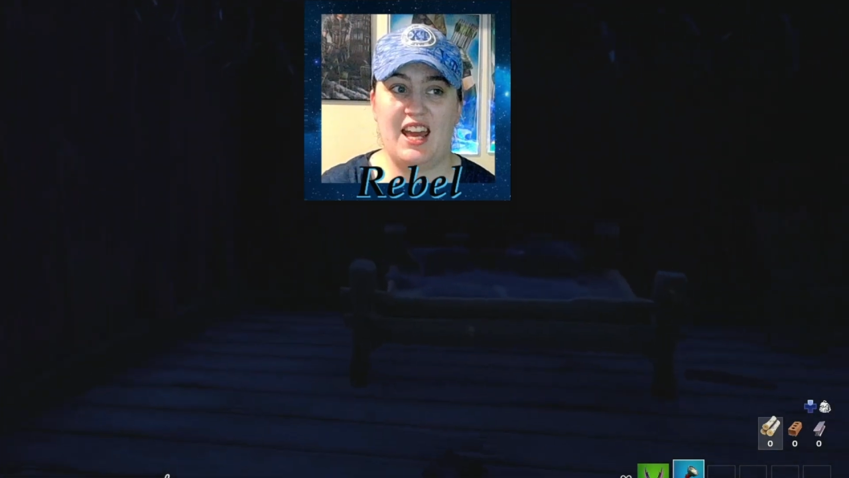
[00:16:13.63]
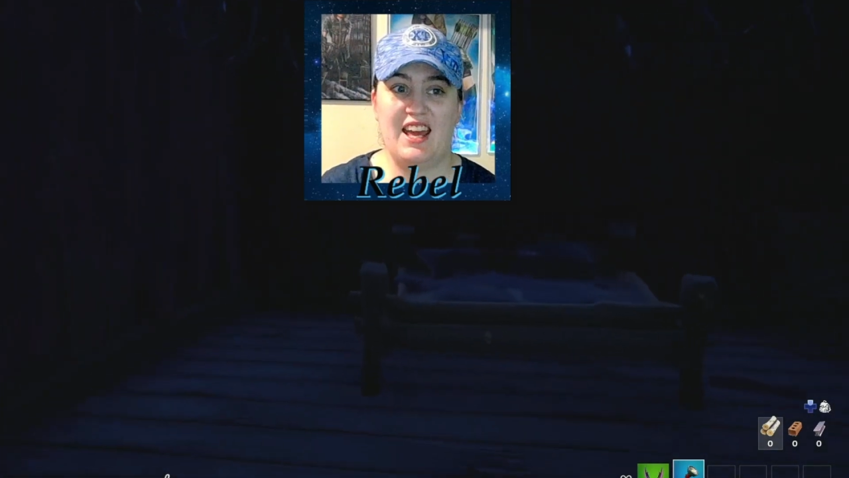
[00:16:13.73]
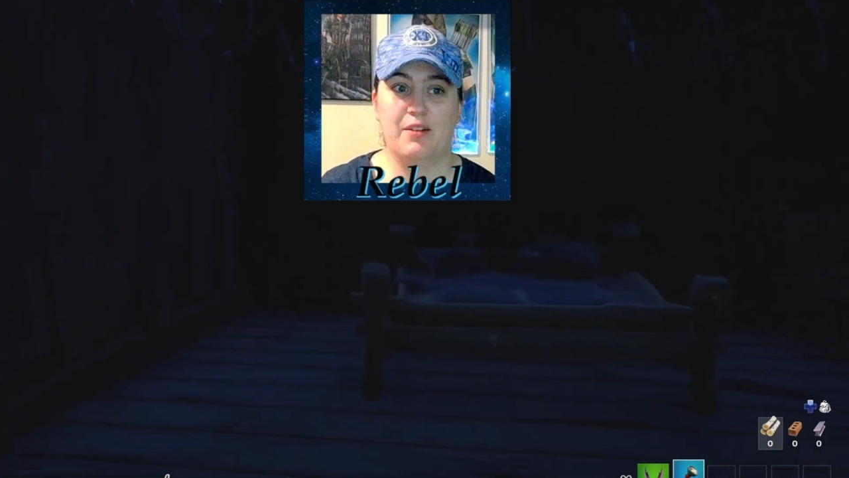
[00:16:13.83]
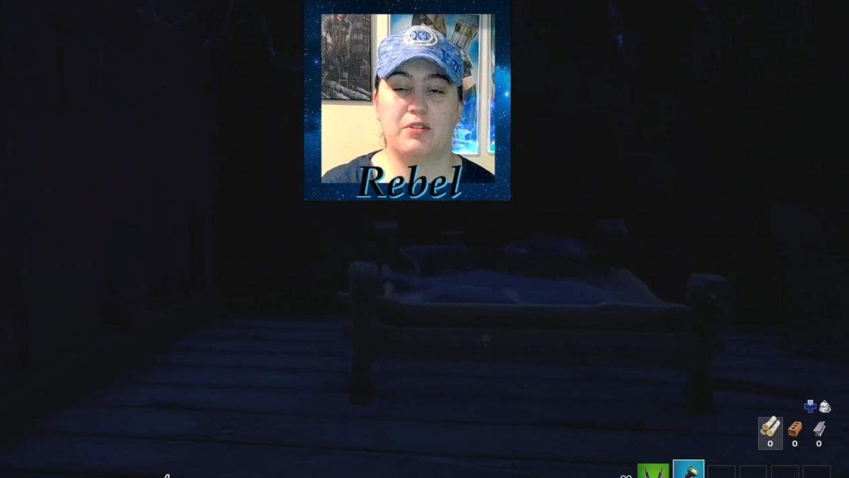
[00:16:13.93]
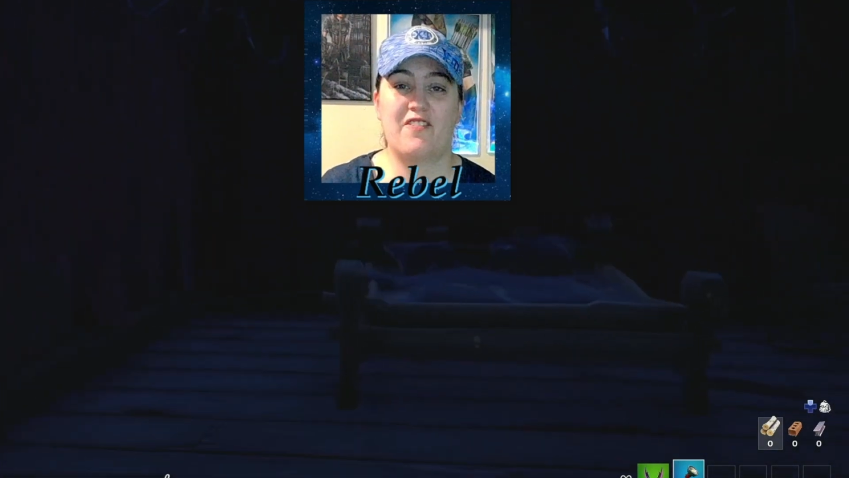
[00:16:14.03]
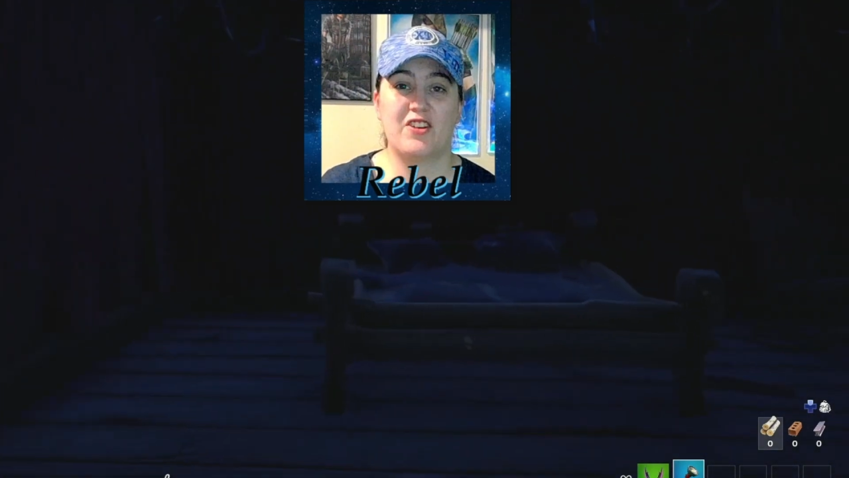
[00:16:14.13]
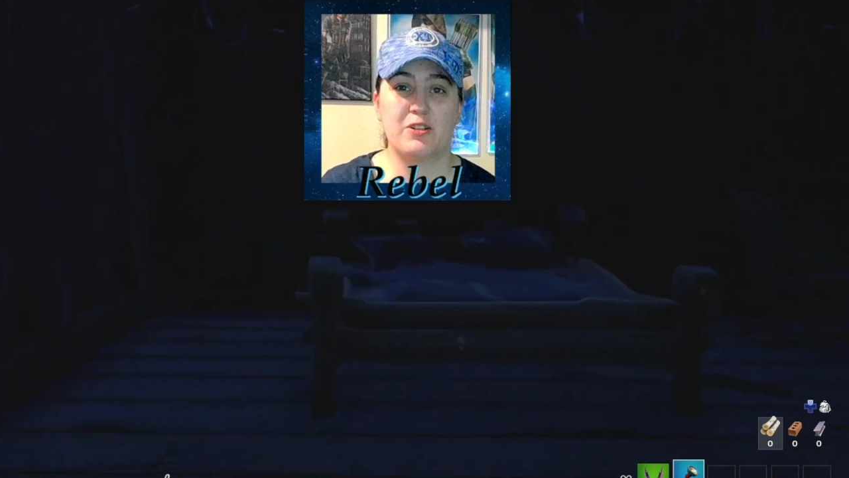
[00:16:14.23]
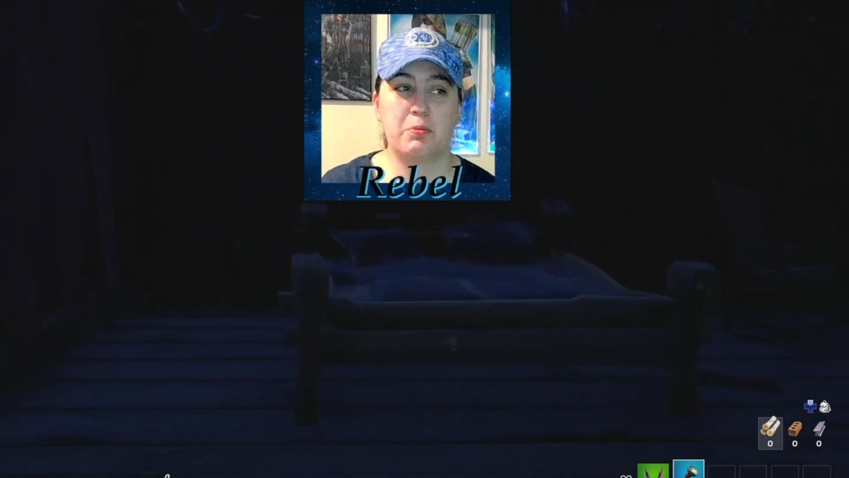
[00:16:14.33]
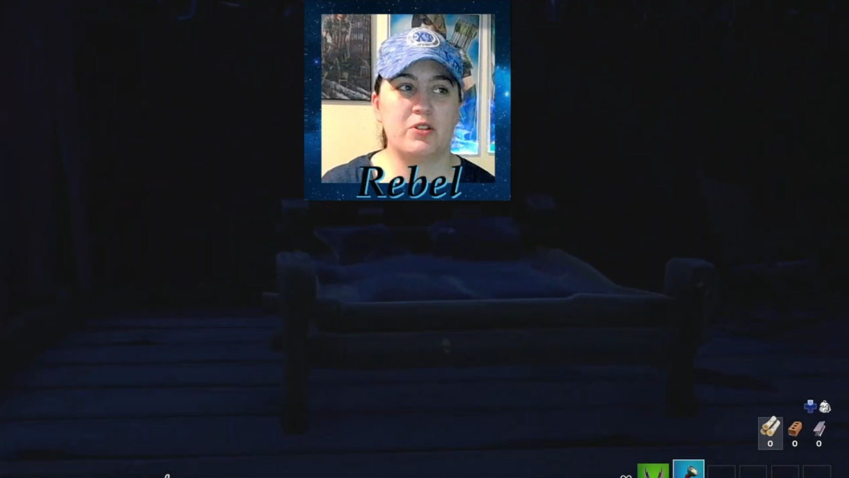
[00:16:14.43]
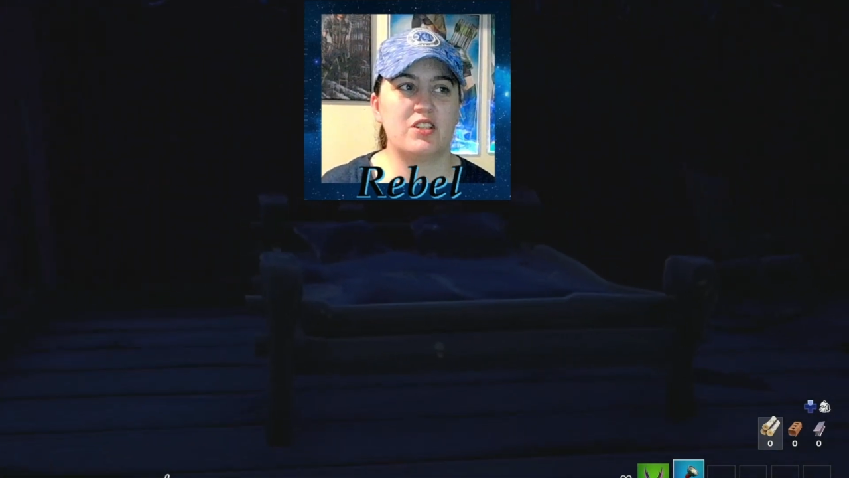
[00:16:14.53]
And it was
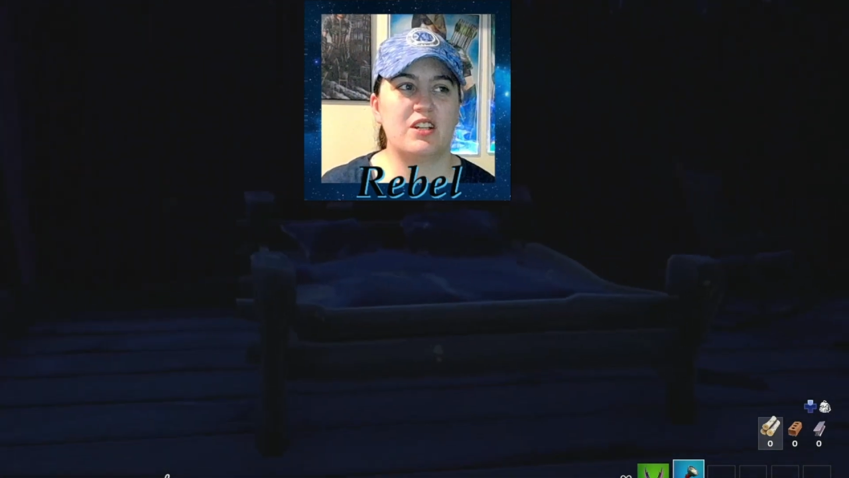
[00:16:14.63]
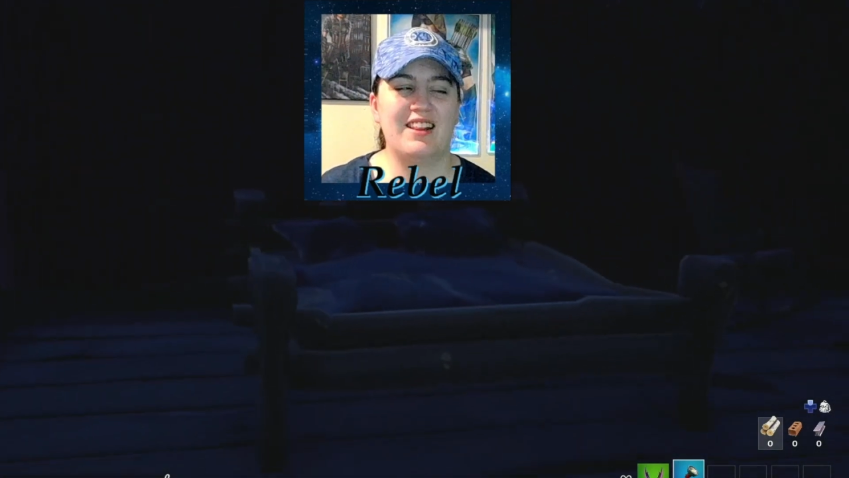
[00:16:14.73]
first person.